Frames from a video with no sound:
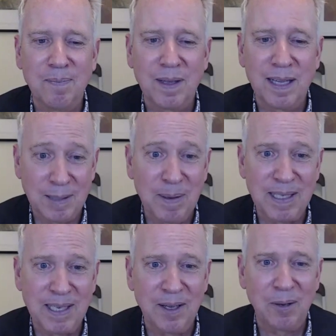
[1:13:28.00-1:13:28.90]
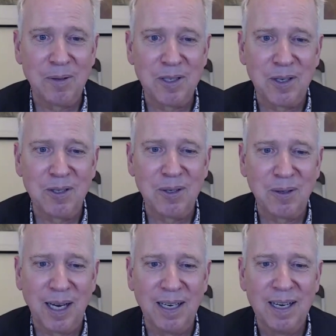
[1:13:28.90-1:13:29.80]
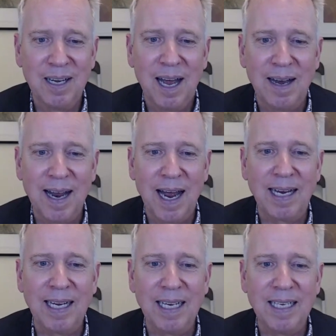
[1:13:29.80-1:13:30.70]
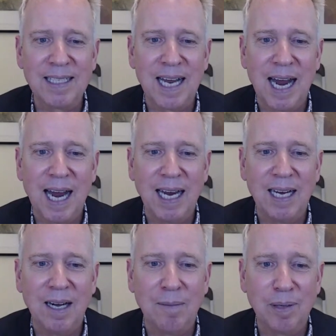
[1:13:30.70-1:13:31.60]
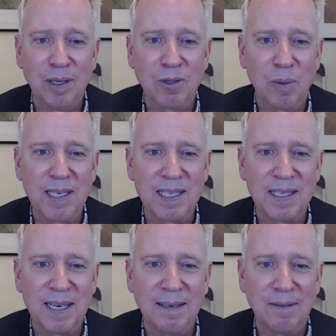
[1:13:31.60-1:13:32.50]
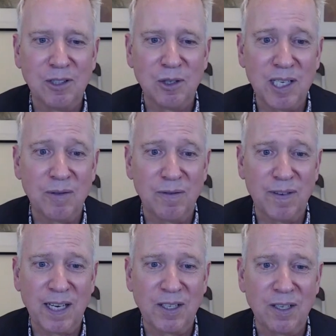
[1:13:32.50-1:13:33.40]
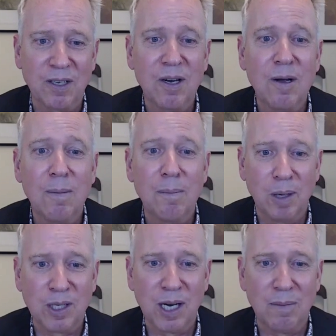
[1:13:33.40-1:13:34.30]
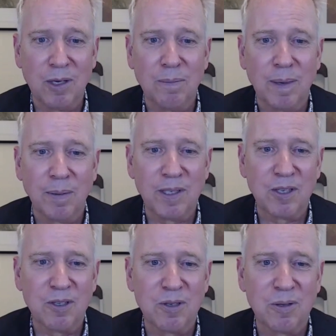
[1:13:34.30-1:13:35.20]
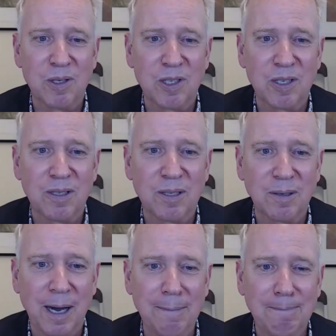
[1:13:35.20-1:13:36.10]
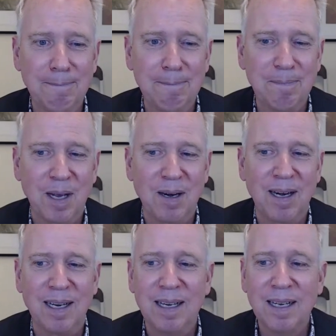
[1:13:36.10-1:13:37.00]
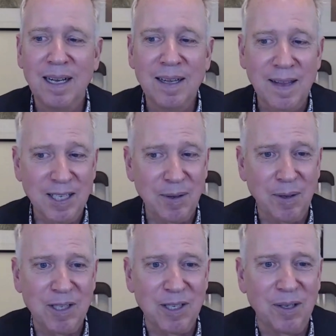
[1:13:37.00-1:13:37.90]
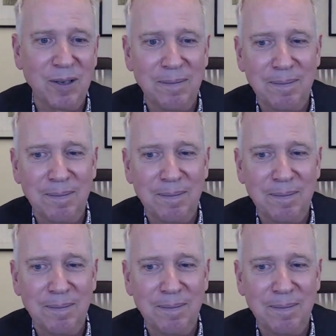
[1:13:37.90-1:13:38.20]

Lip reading: that's based on their research, okay? And that is a pill twice a day. Transfer Factor Multi-Immune by Research Nutritionals, okay? All right. Thanks for your question, Lord.